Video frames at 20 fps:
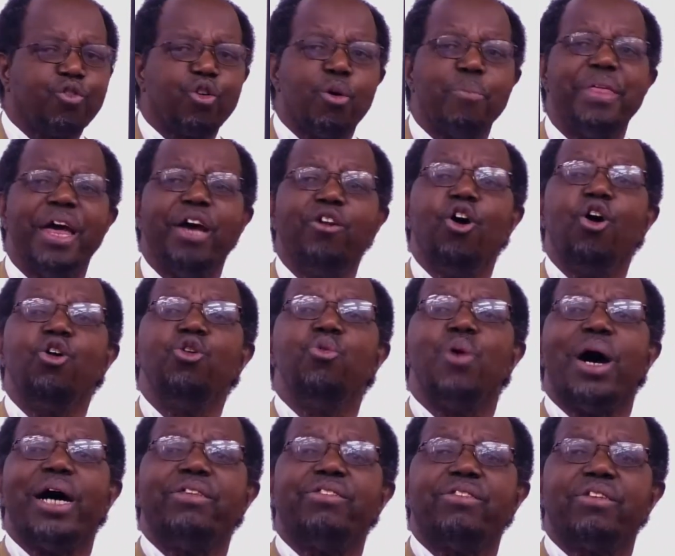From then
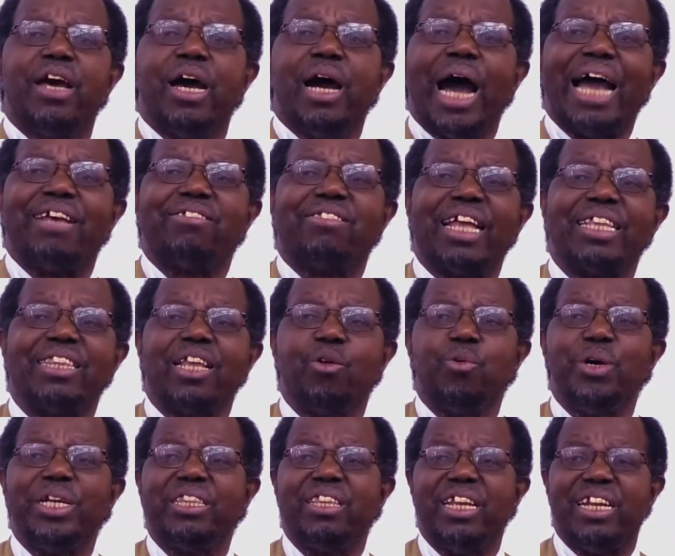onwards, I started
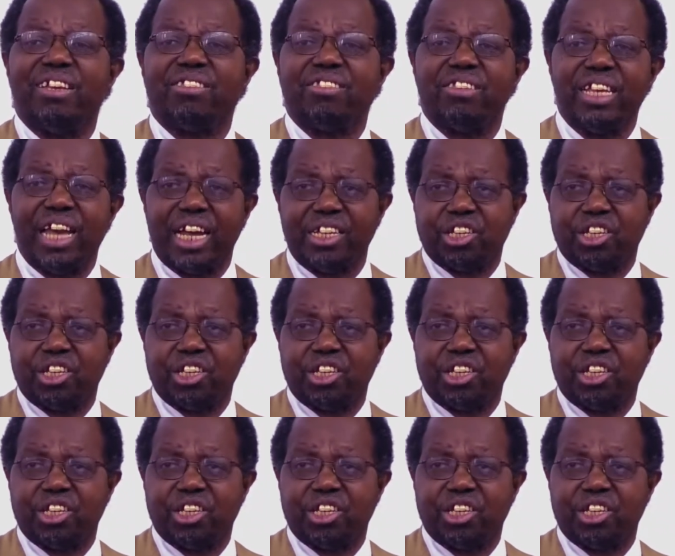witnessing